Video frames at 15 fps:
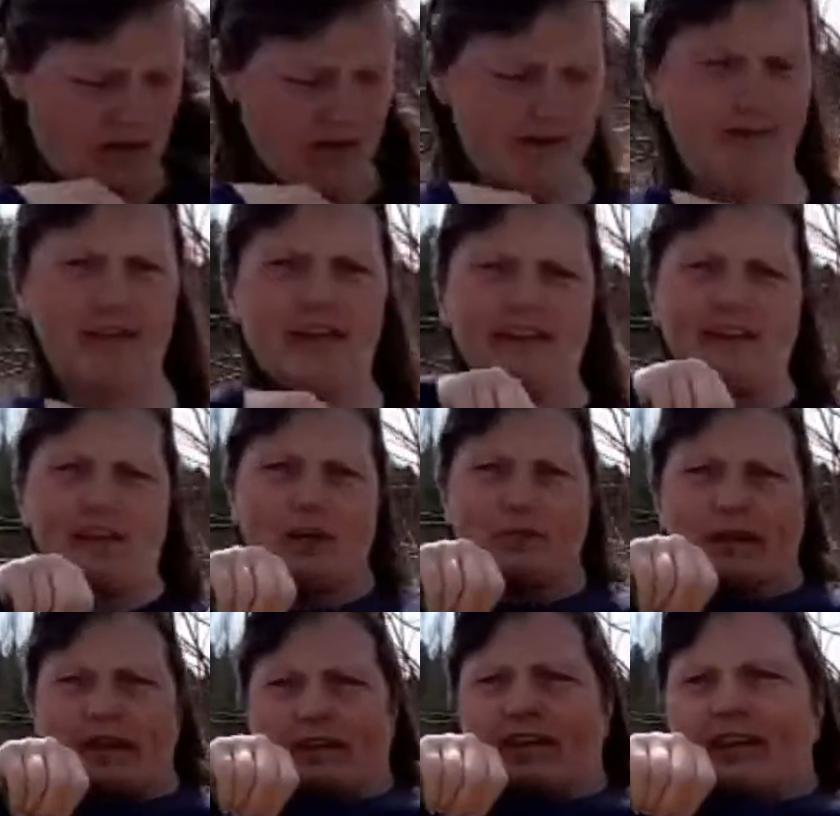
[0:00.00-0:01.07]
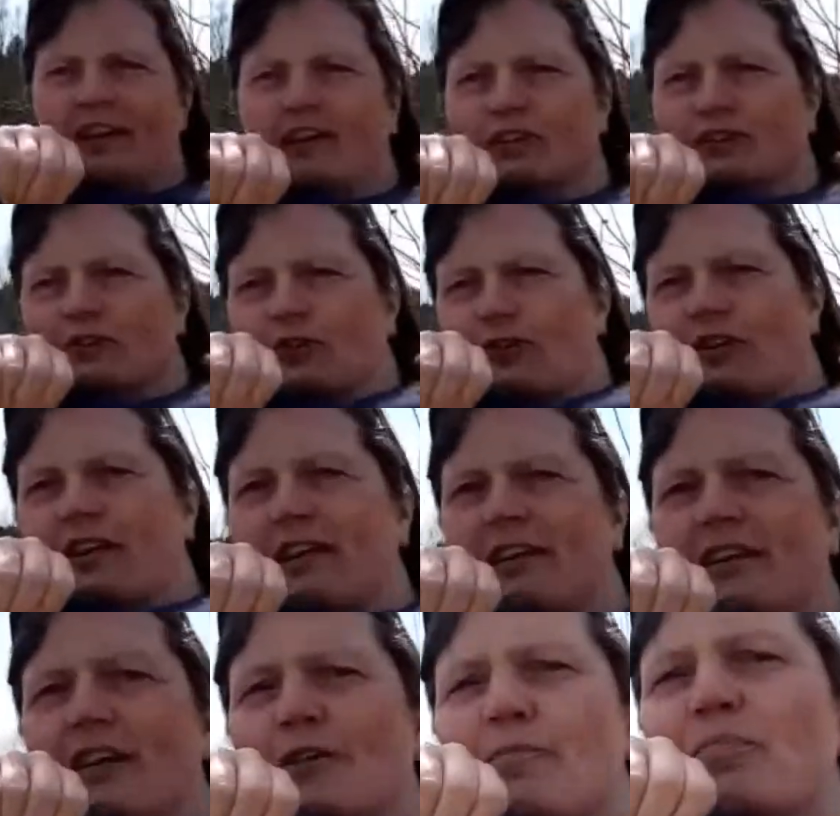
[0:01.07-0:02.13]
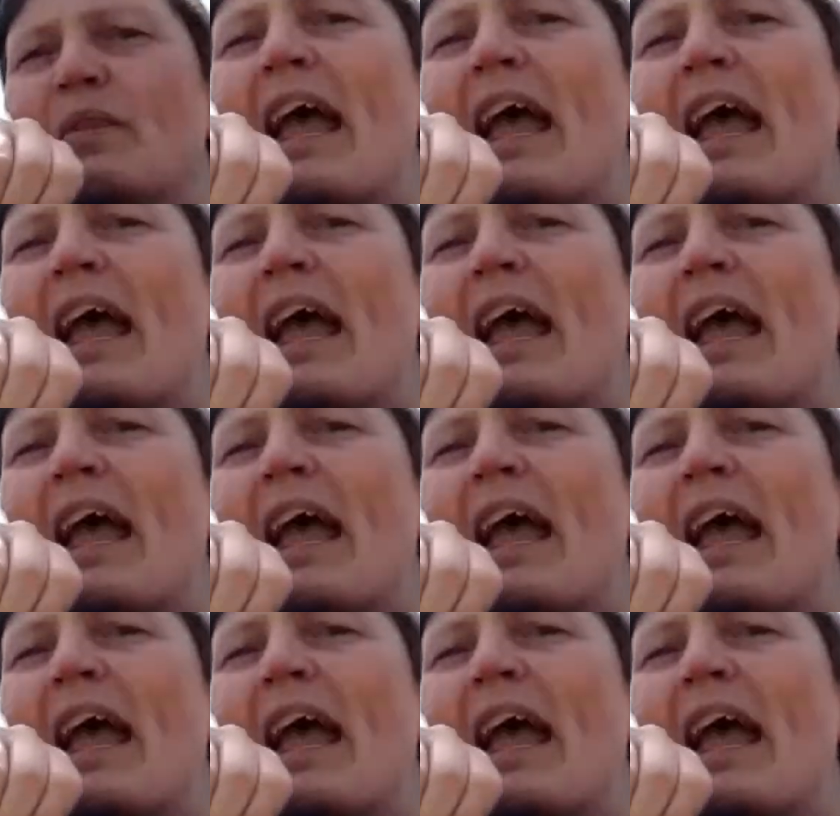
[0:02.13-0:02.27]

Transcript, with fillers: You can kind of see that on my shirt here.